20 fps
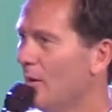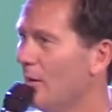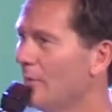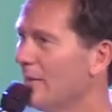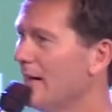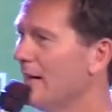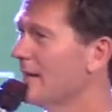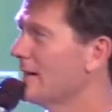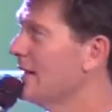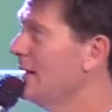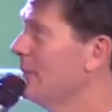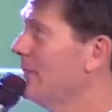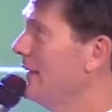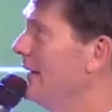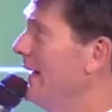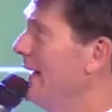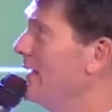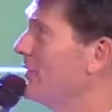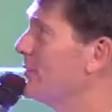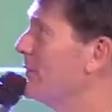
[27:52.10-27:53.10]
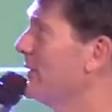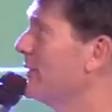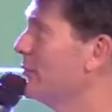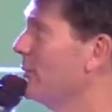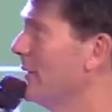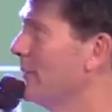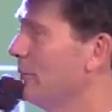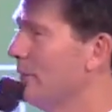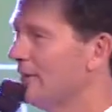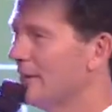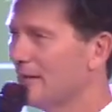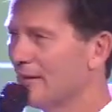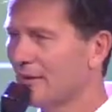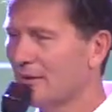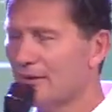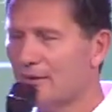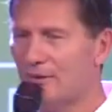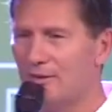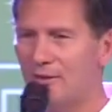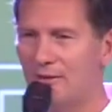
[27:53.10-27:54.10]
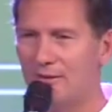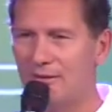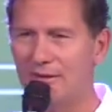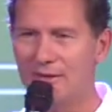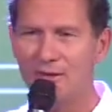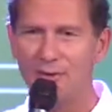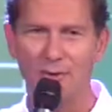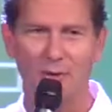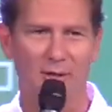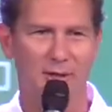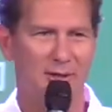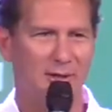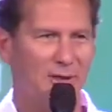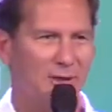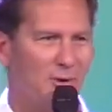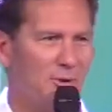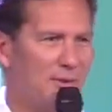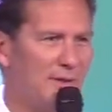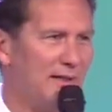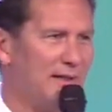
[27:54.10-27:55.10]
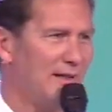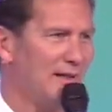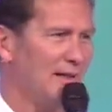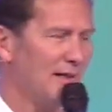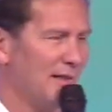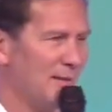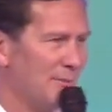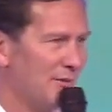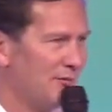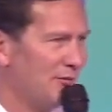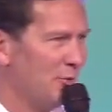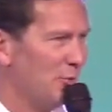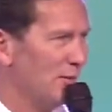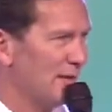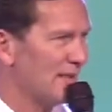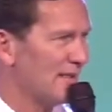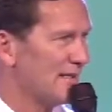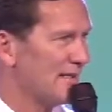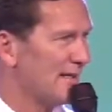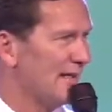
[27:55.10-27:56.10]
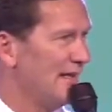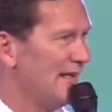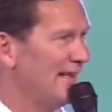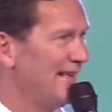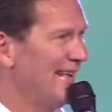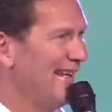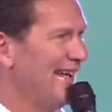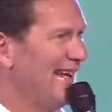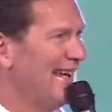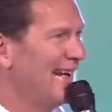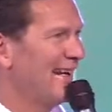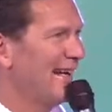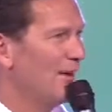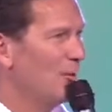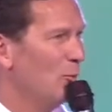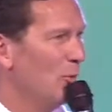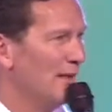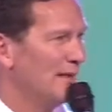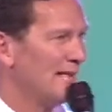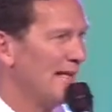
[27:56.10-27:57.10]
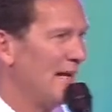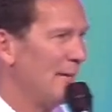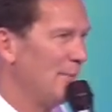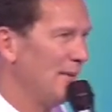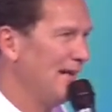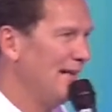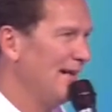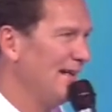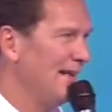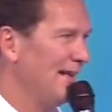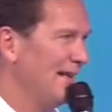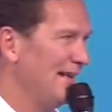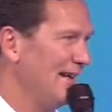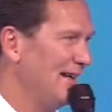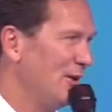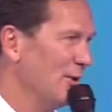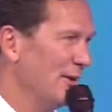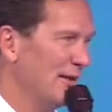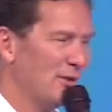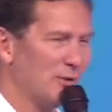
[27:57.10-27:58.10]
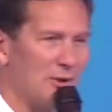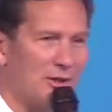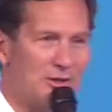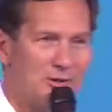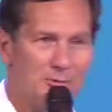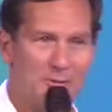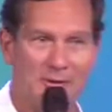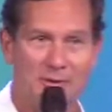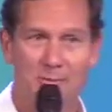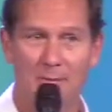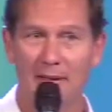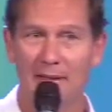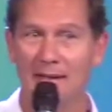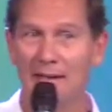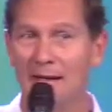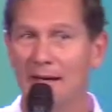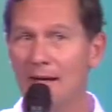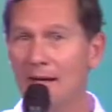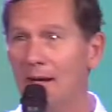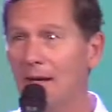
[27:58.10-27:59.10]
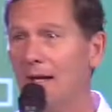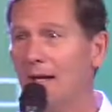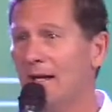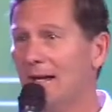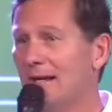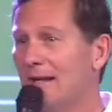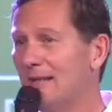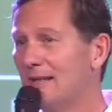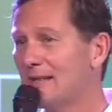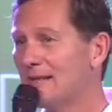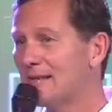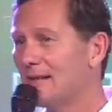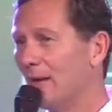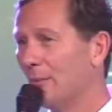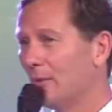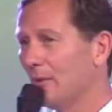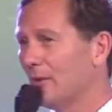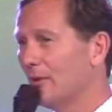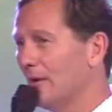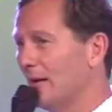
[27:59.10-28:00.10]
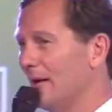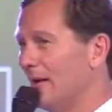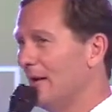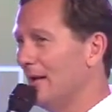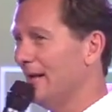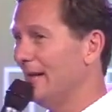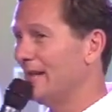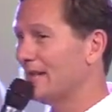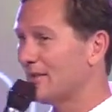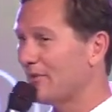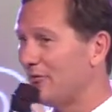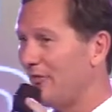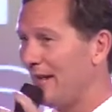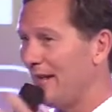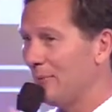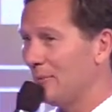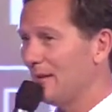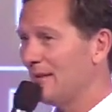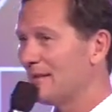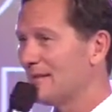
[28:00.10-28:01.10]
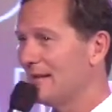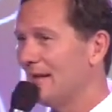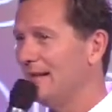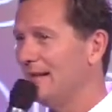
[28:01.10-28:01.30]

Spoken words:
Well, we got a couple of announcements. We can put the QR code that, if you want to see kind of what's happening here at CrossBridge. But it is summer. It is Family